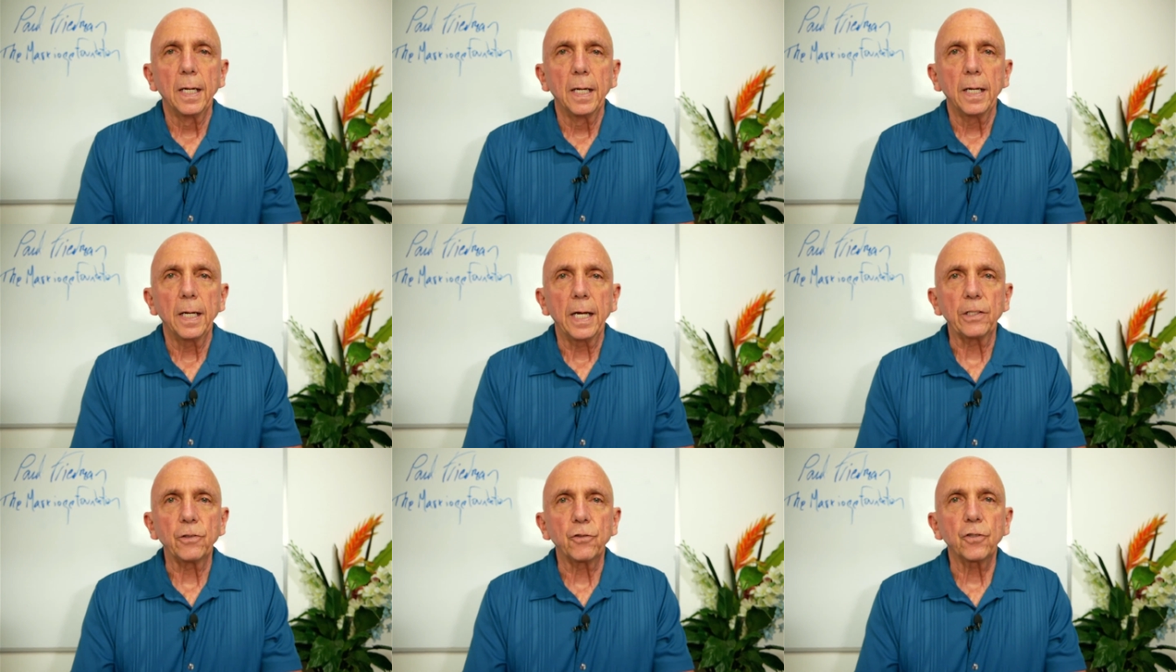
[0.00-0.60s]

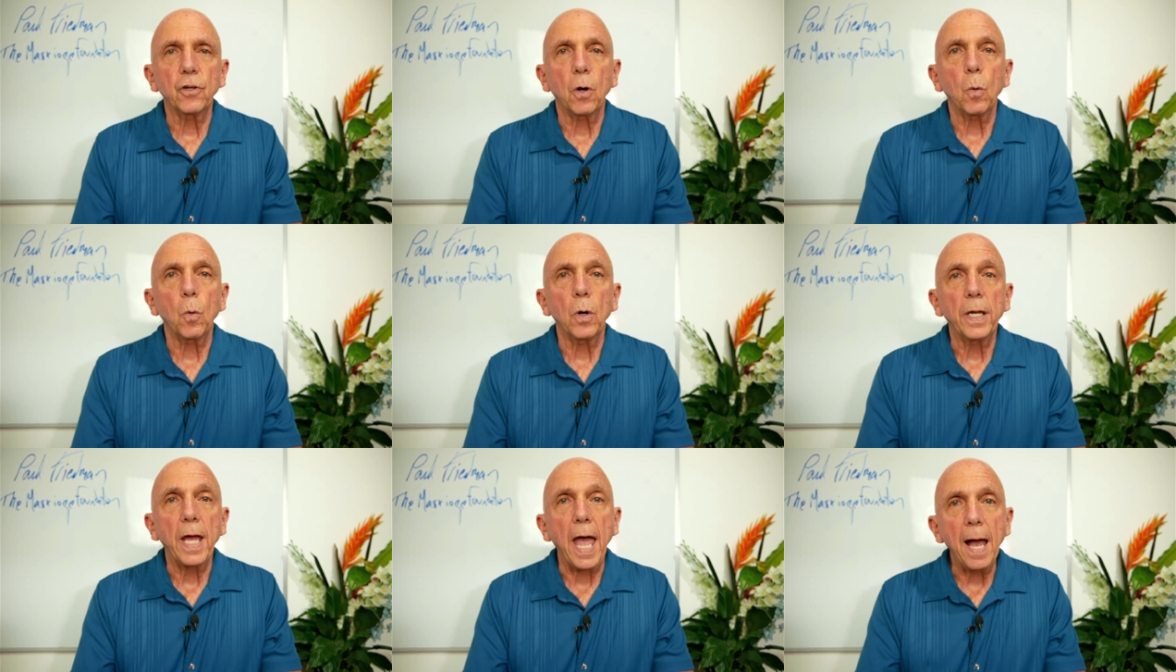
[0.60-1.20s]
And so what
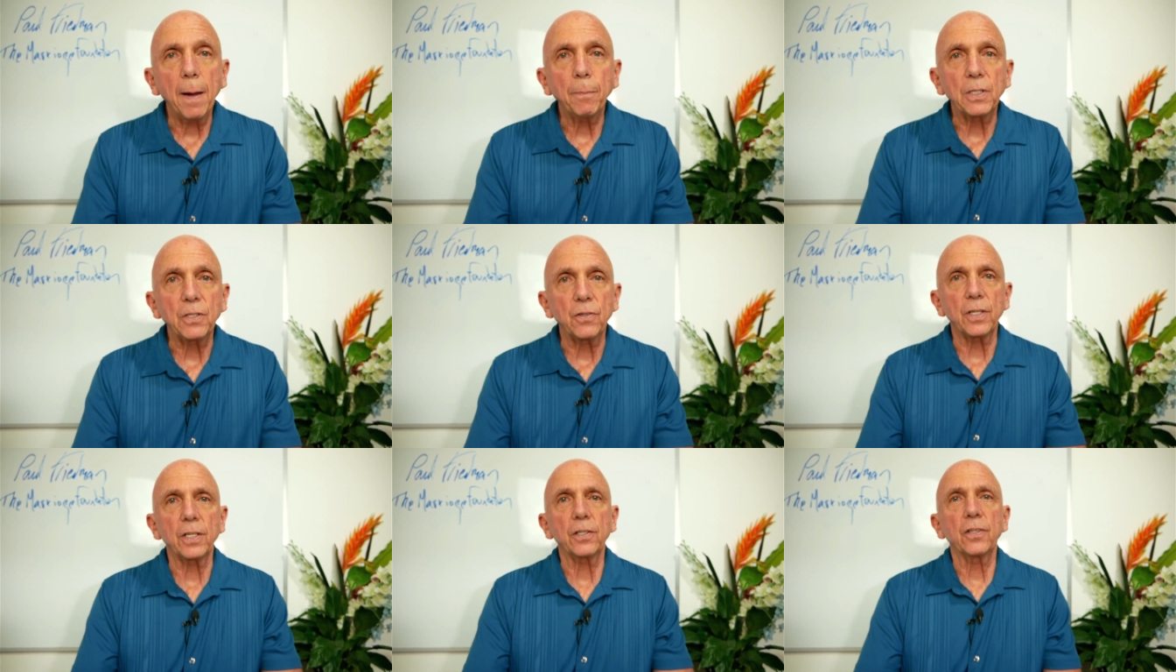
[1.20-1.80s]
happens
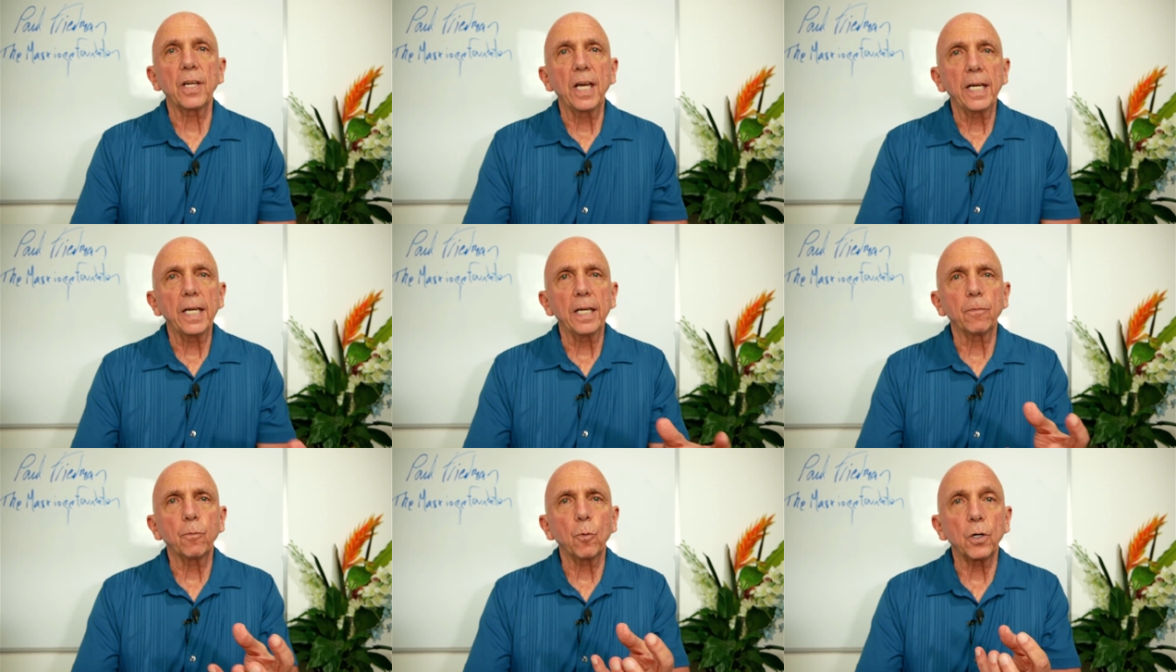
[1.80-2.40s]
is,
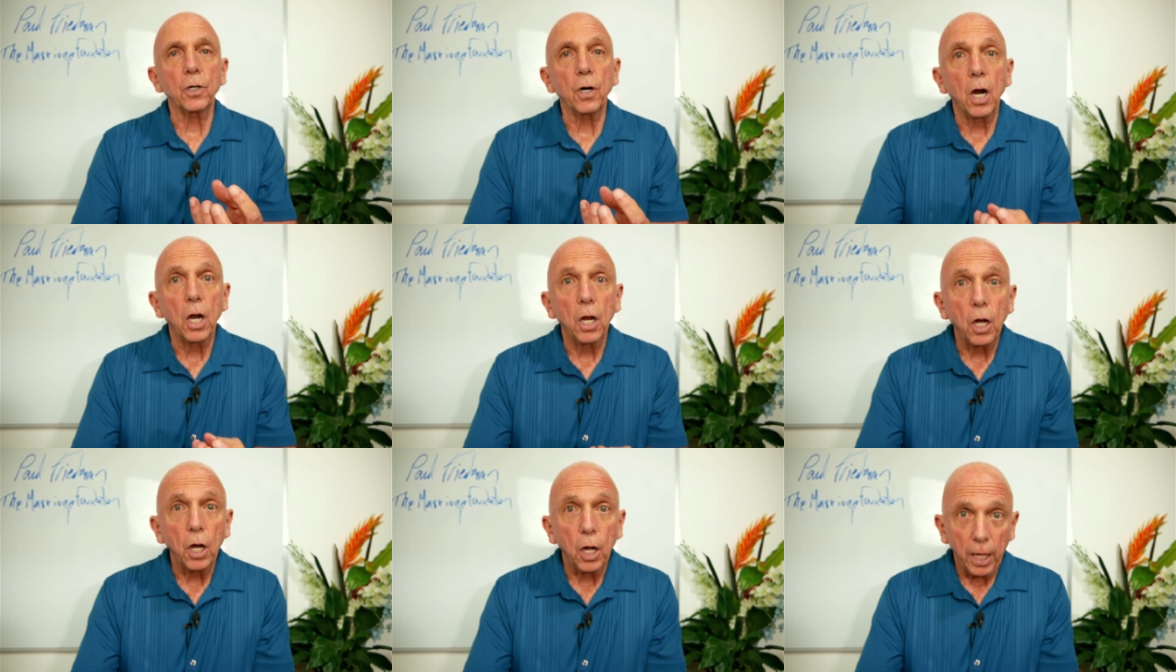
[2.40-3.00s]
if we're,
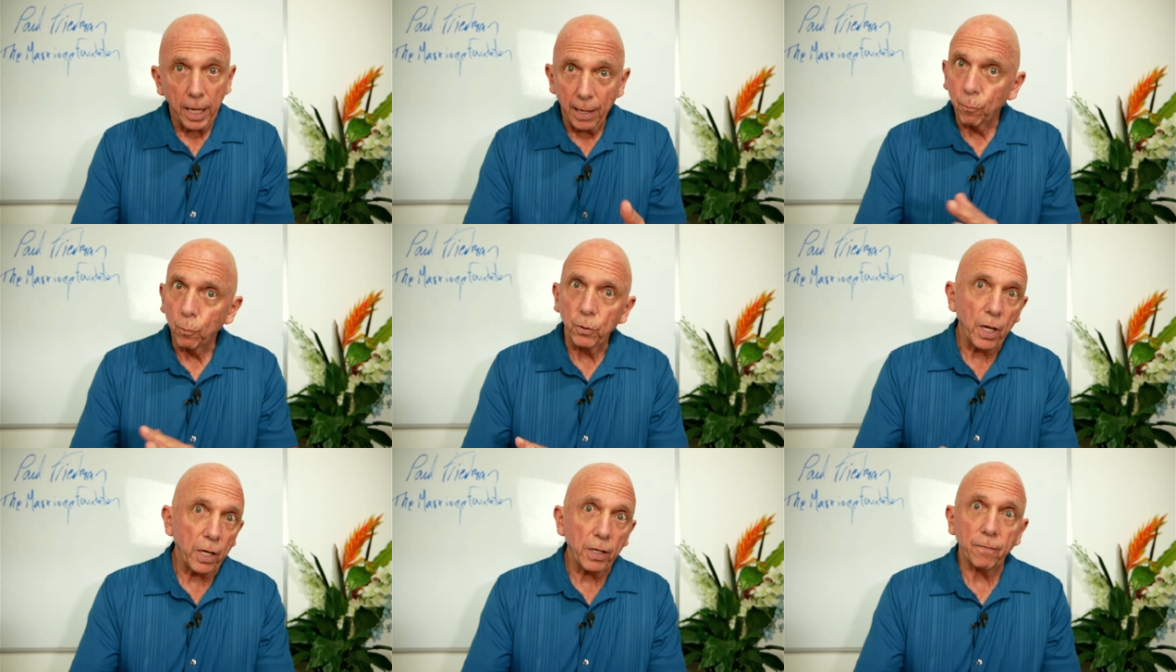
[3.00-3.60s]
and
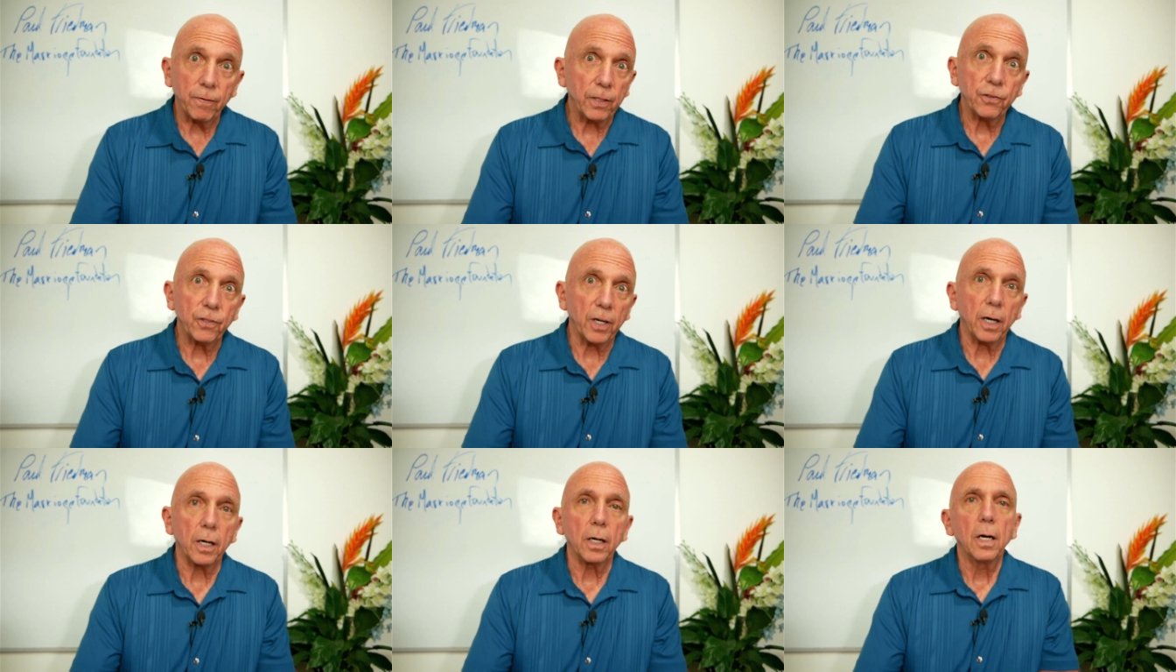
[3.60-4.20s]
none of us
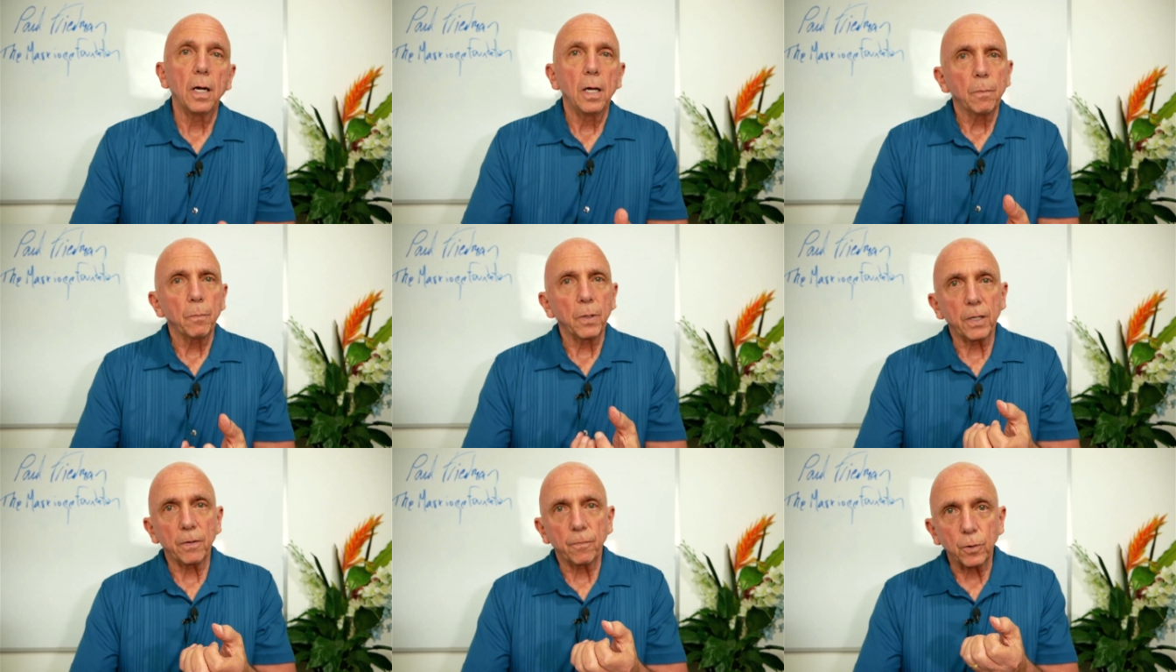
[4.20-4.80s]
are, but
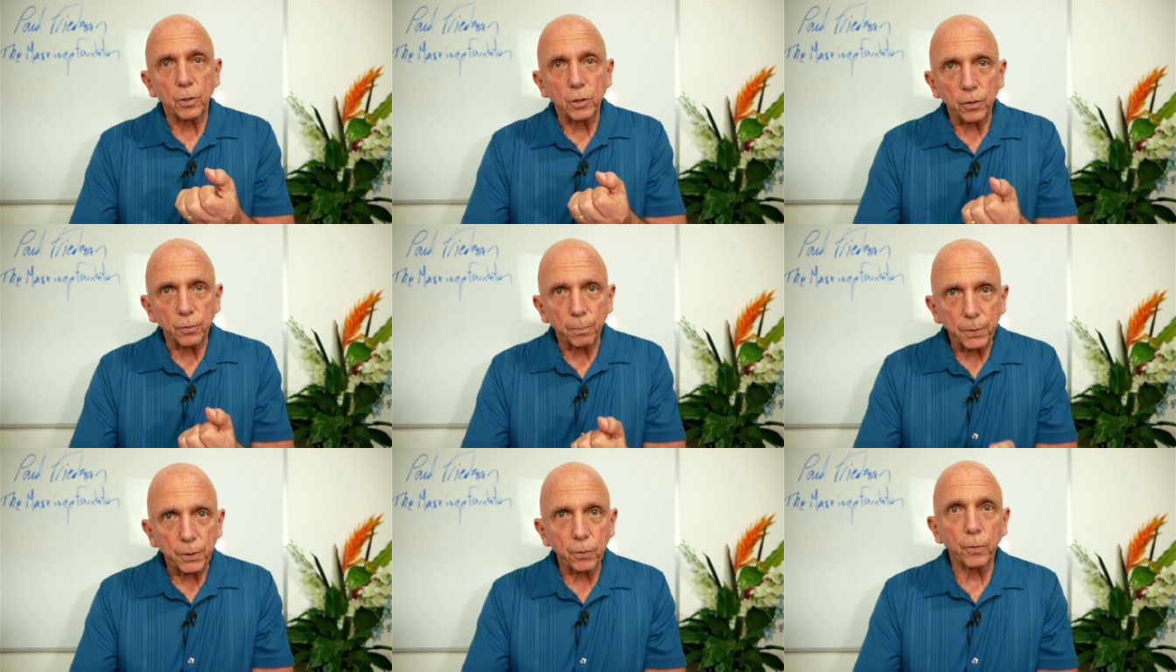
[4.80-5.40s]
if we're just
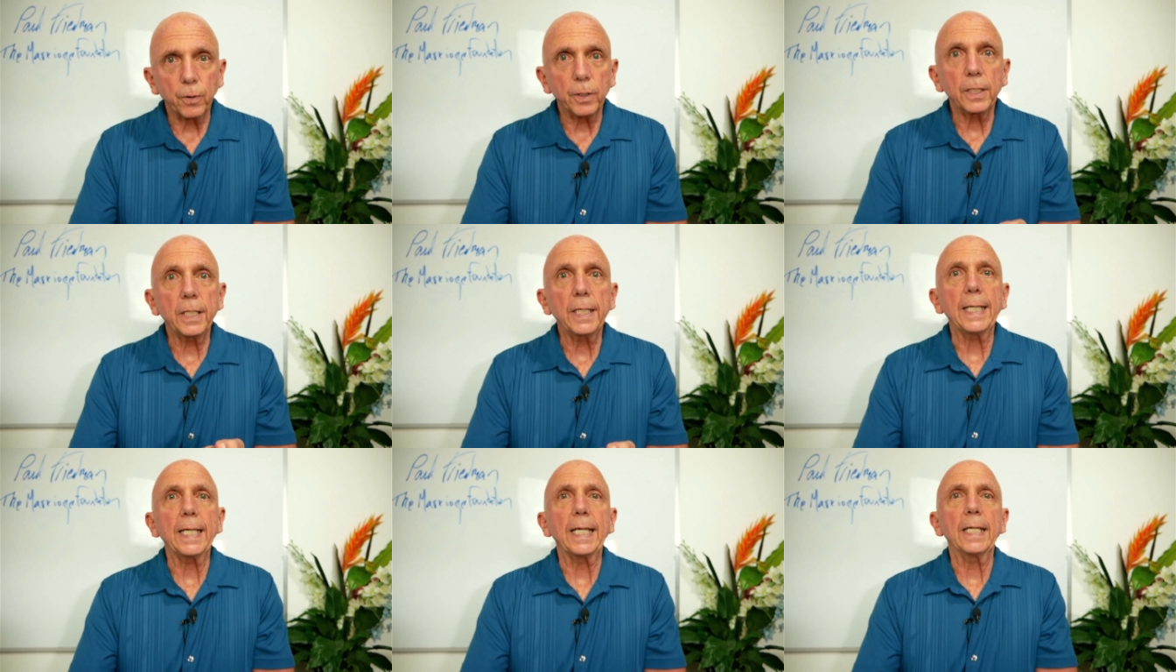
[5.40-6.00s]

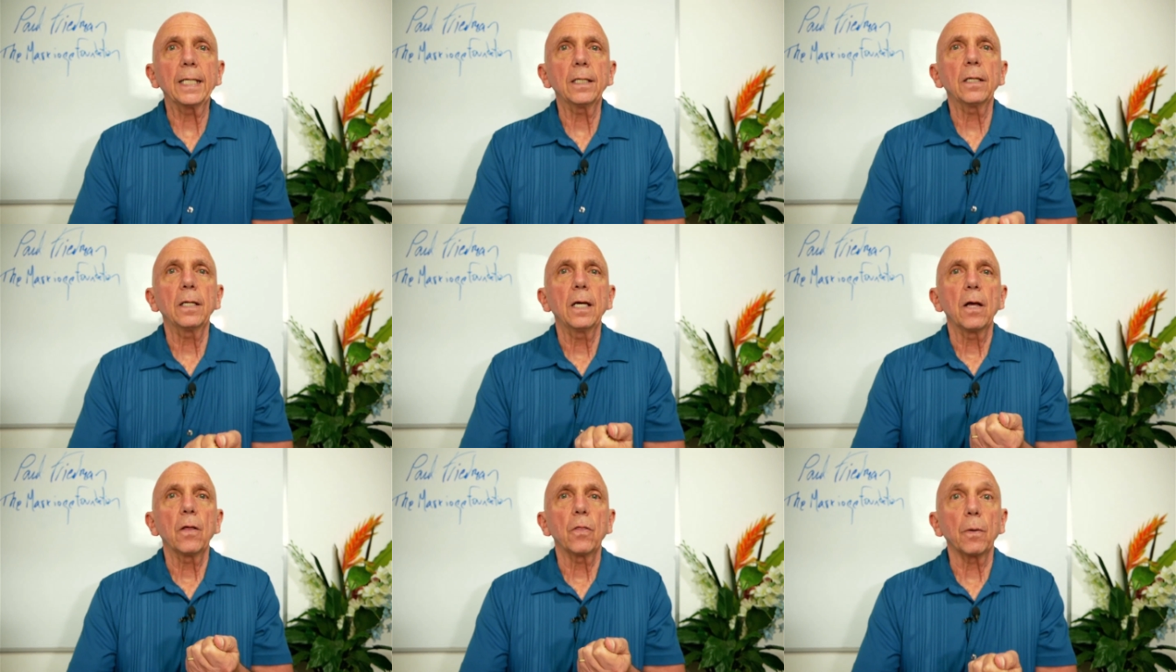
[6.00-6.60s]
purely in
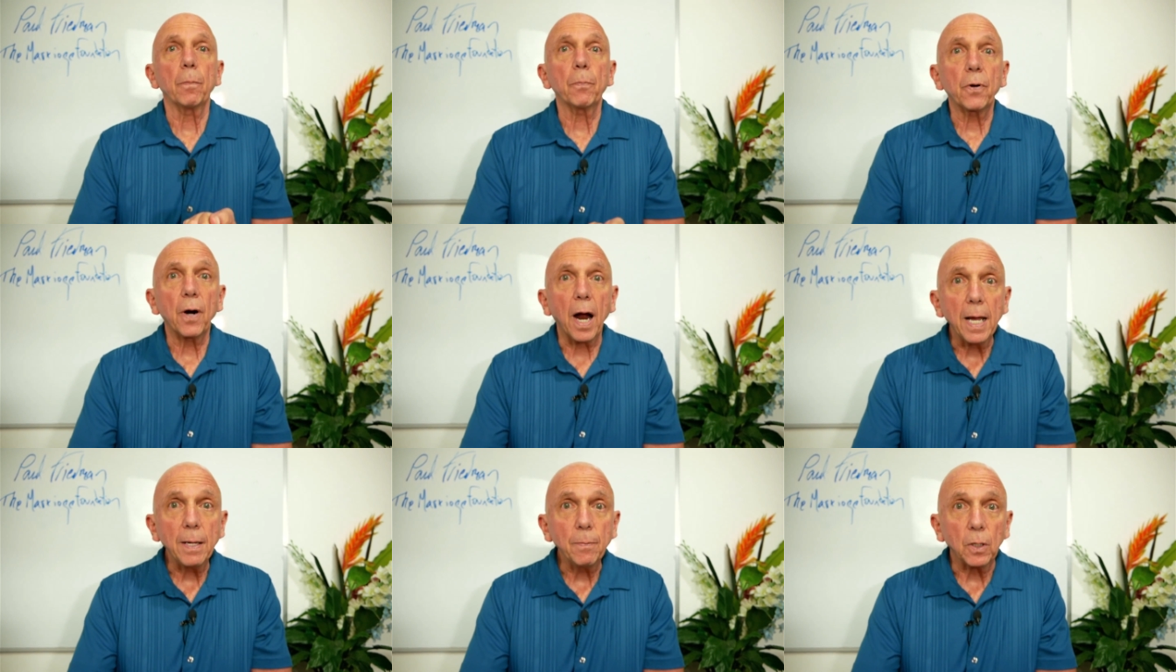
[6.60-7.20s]
the
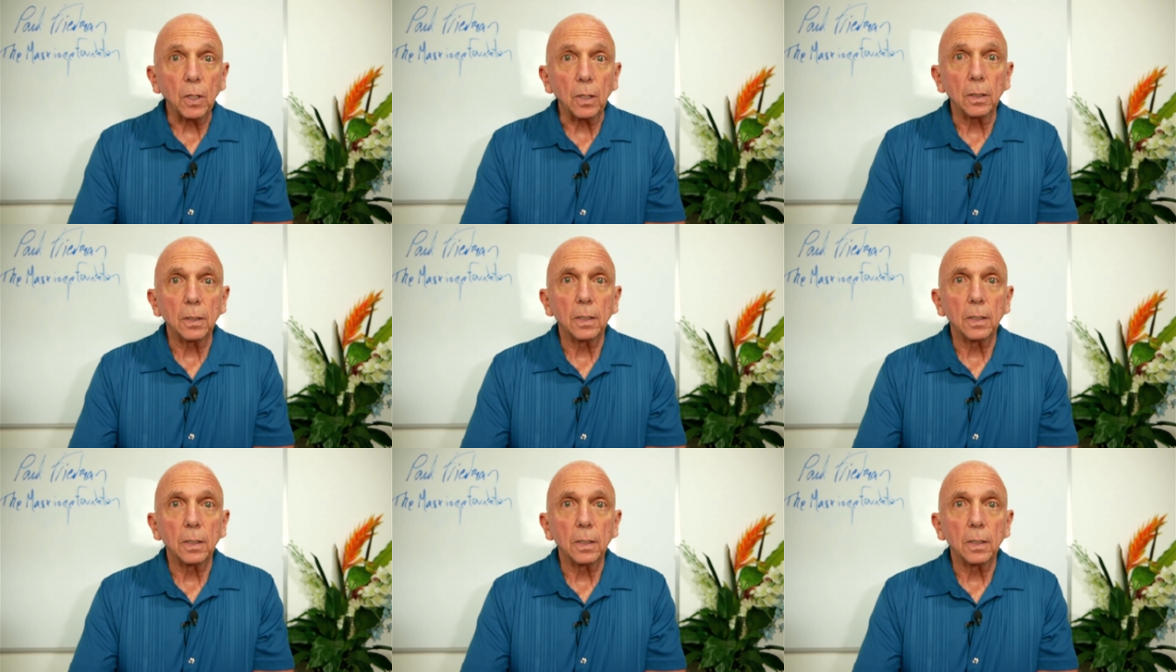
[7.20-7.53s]
primal,